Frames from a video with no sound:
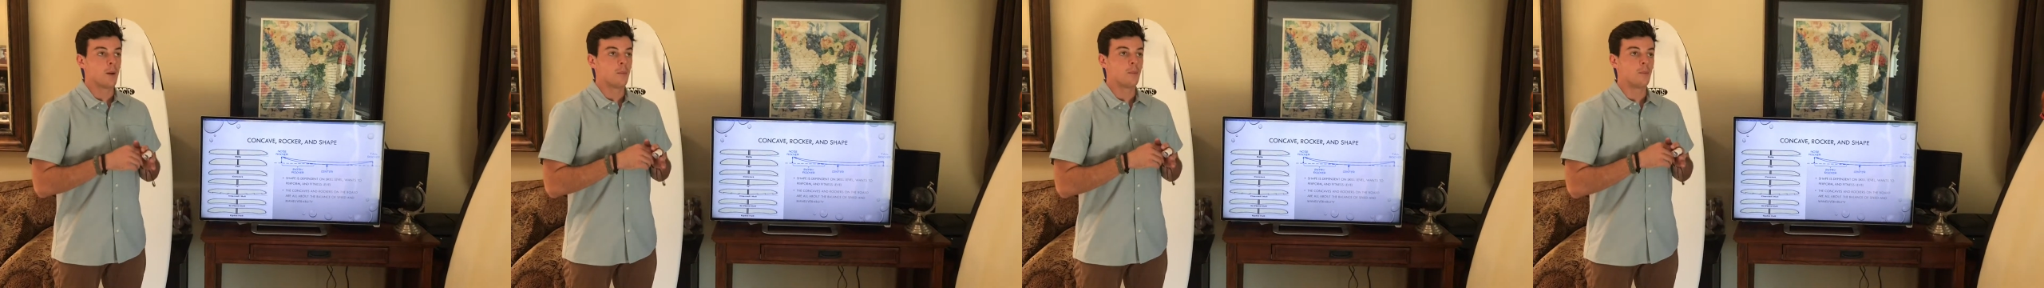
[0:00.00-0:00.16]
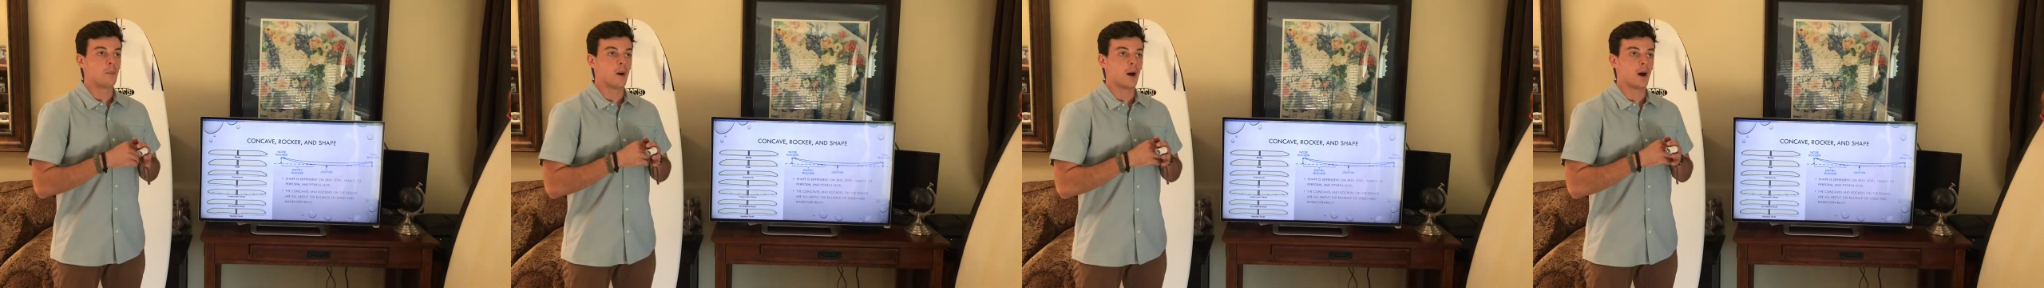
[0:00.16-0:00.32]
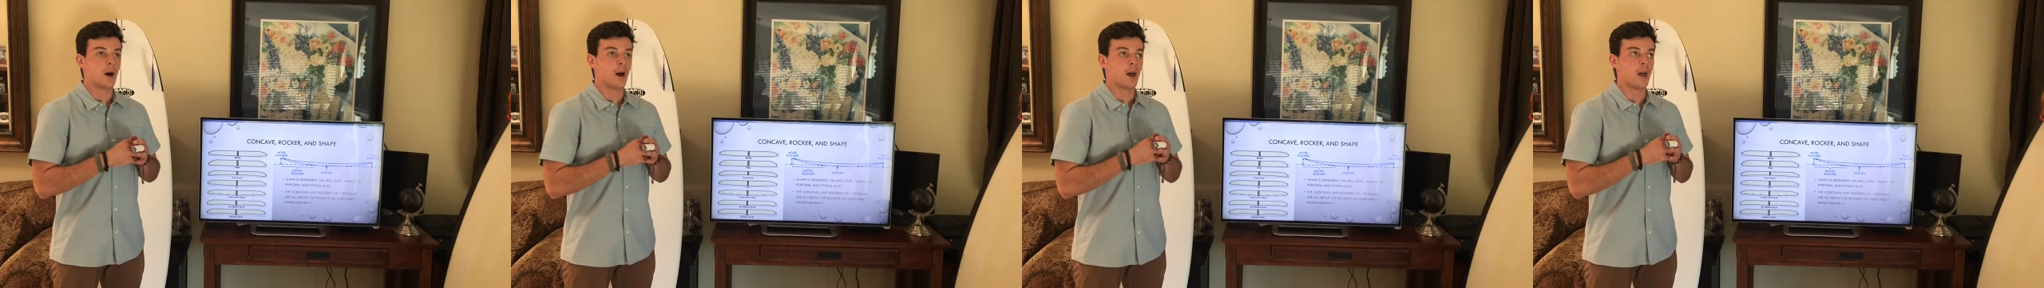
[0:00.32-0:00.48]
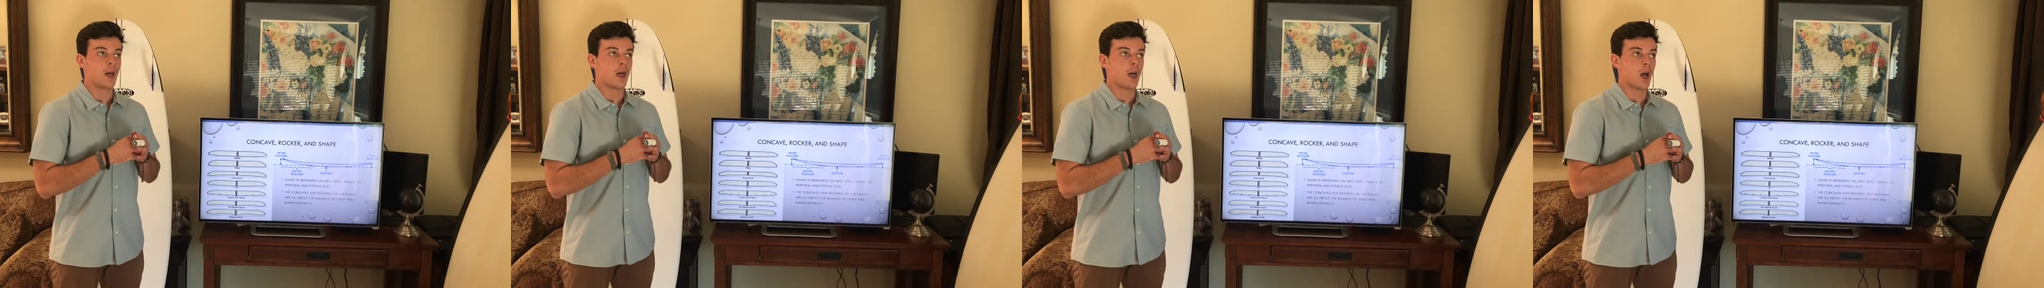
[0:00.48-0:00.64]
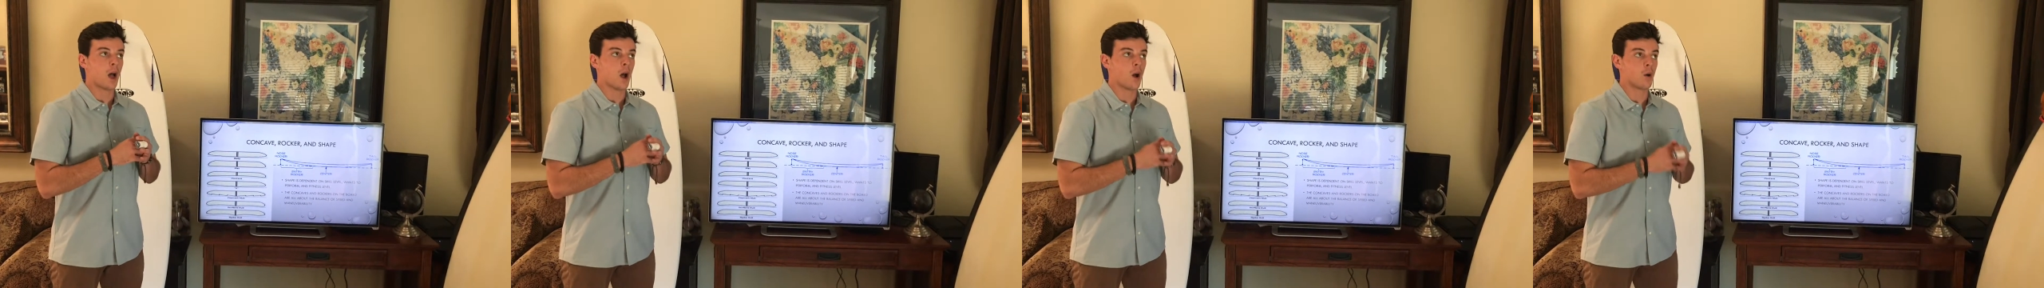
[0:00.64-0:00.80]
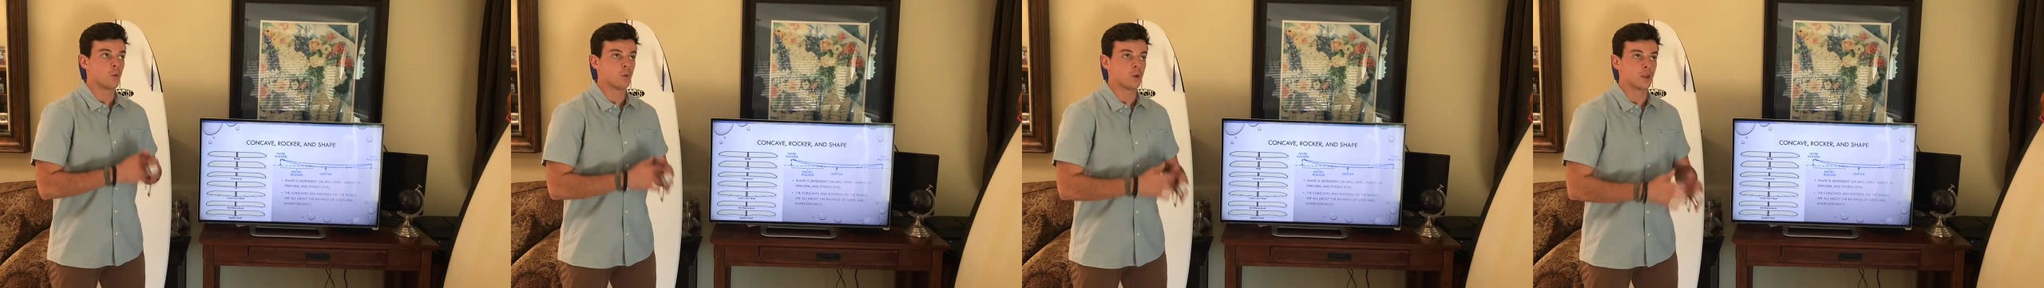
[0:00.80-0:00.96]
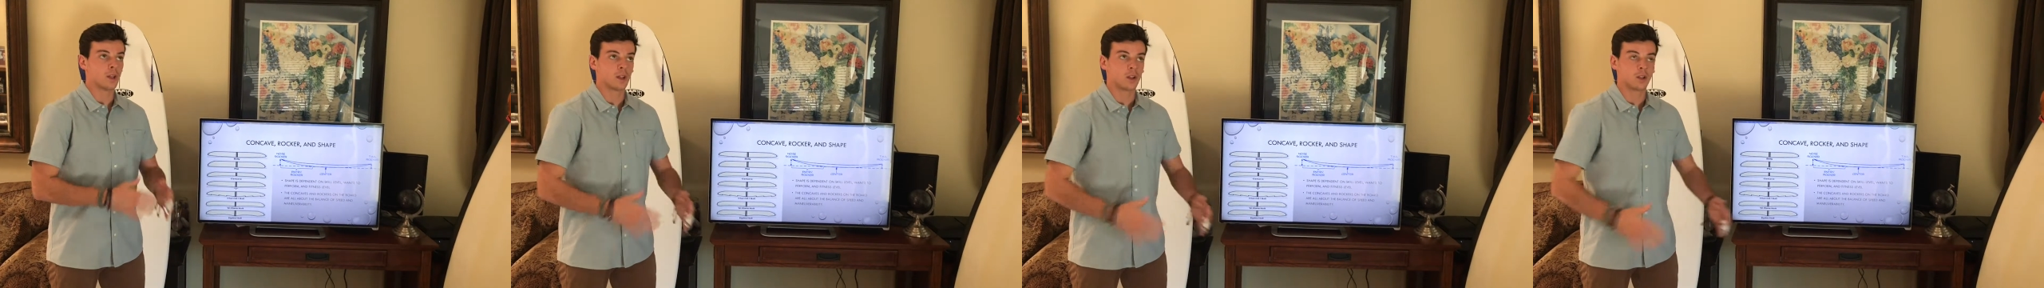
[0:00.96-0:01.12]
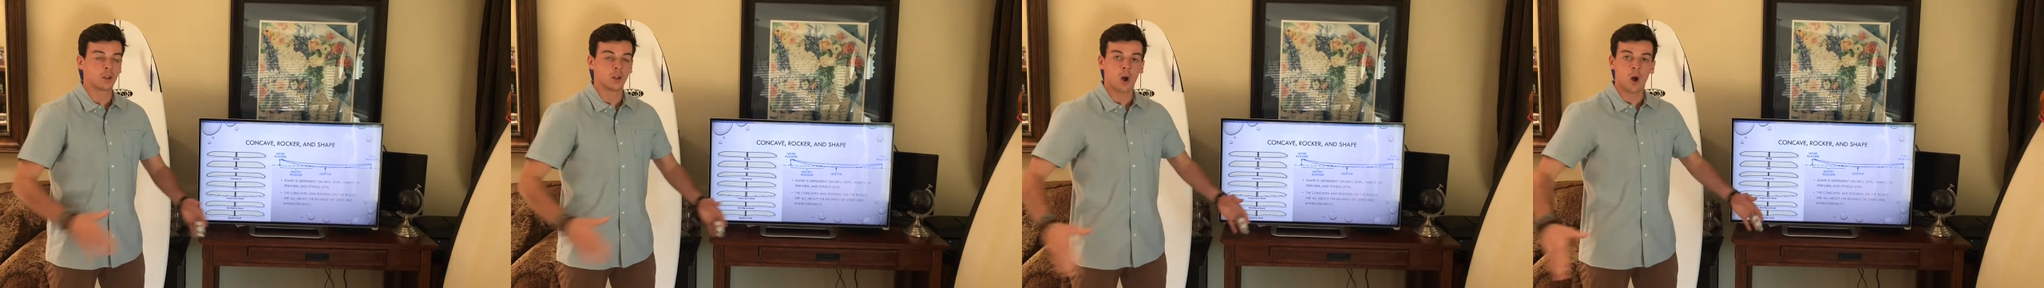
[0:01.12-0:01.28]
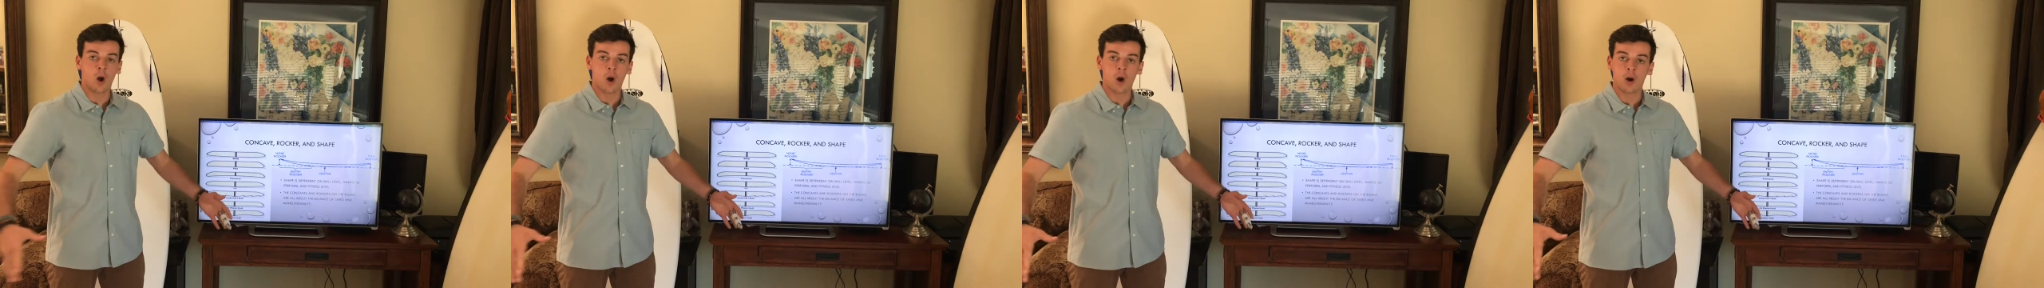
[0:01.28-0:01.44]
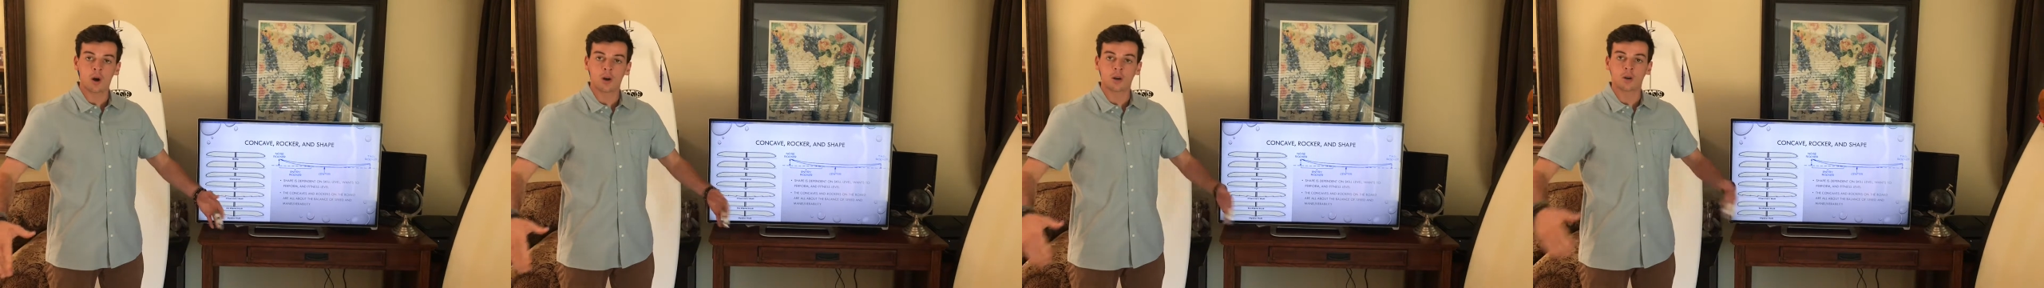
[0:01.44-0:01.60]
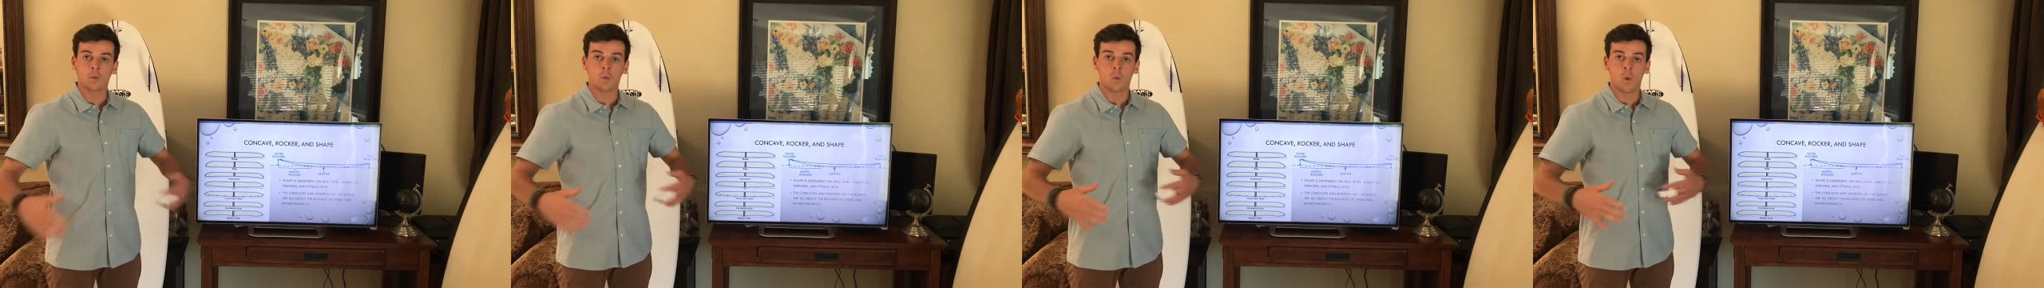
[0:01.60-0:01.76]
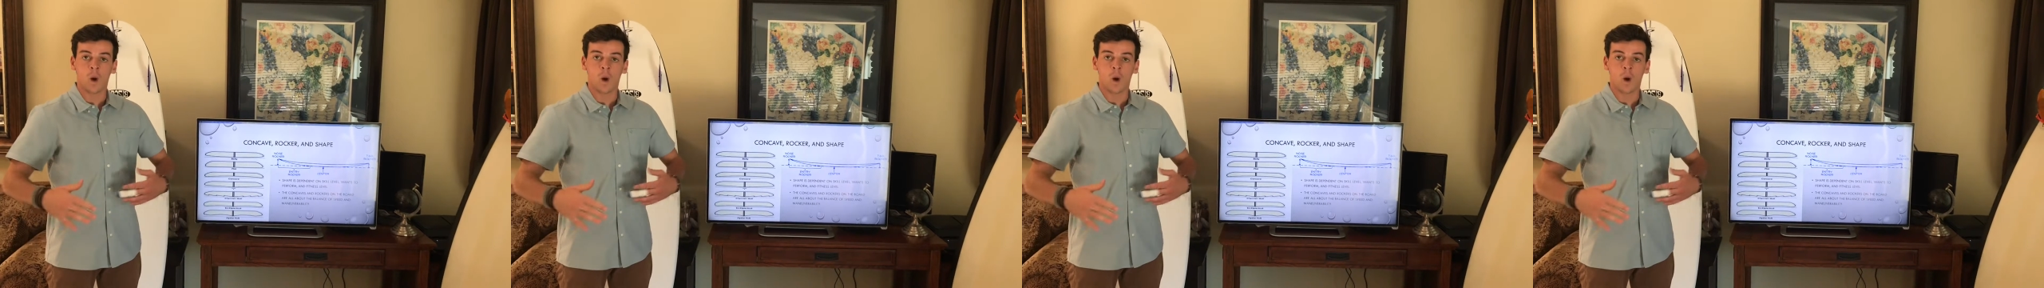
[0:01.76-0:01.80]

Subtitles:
but a really long,